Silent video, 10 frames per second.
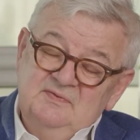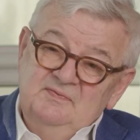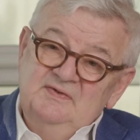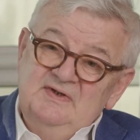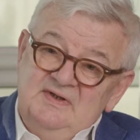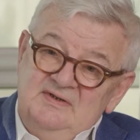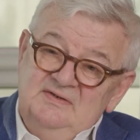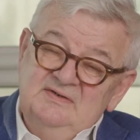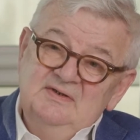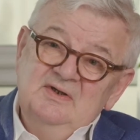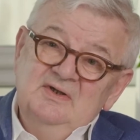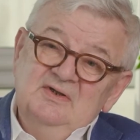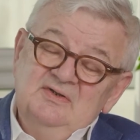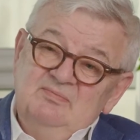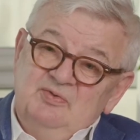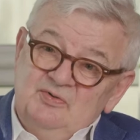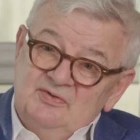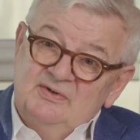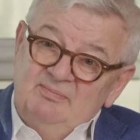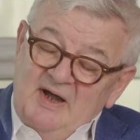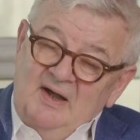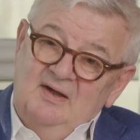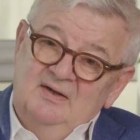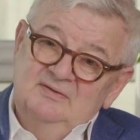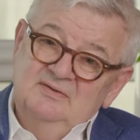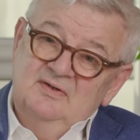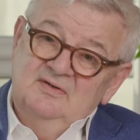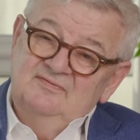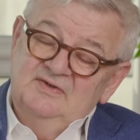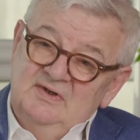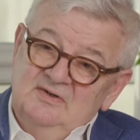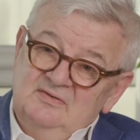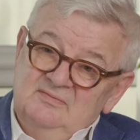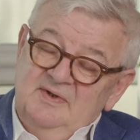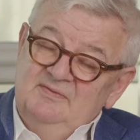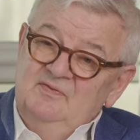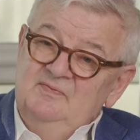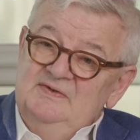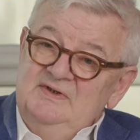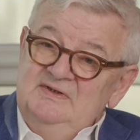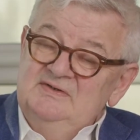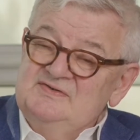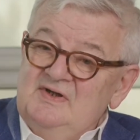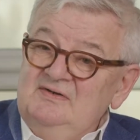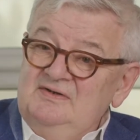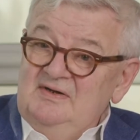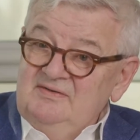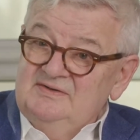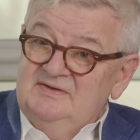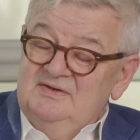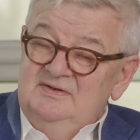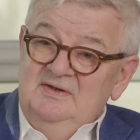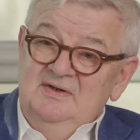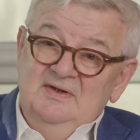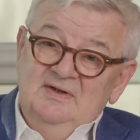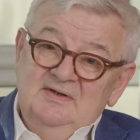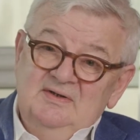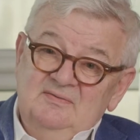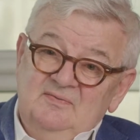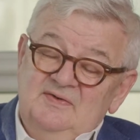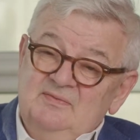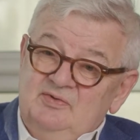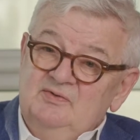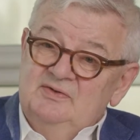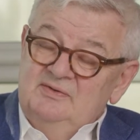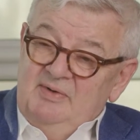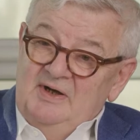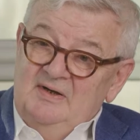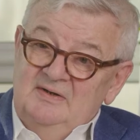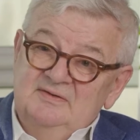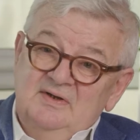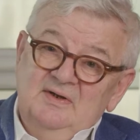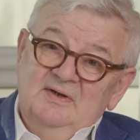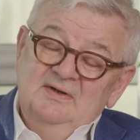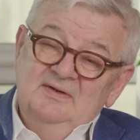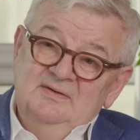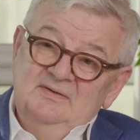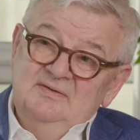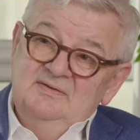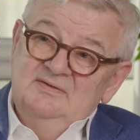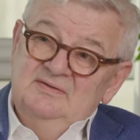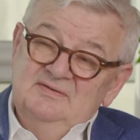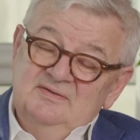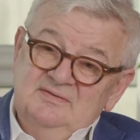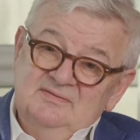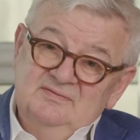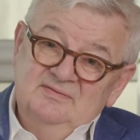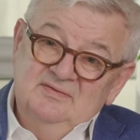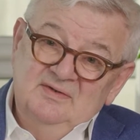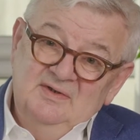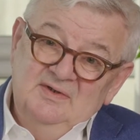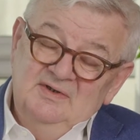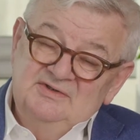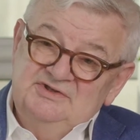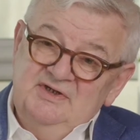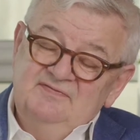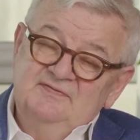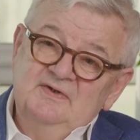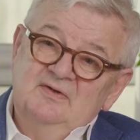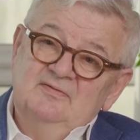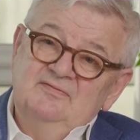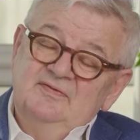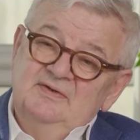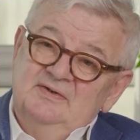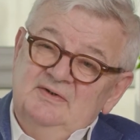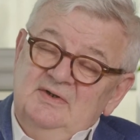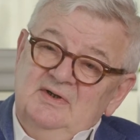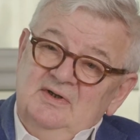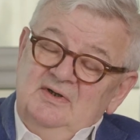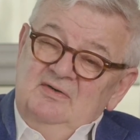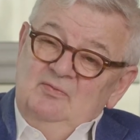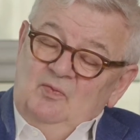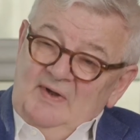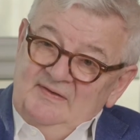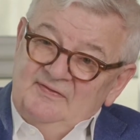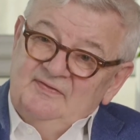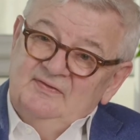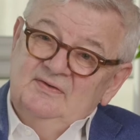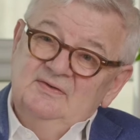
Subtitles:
We will need the poorer part of the globe, and we will need a solidarity with the poorer part, a shift of wealth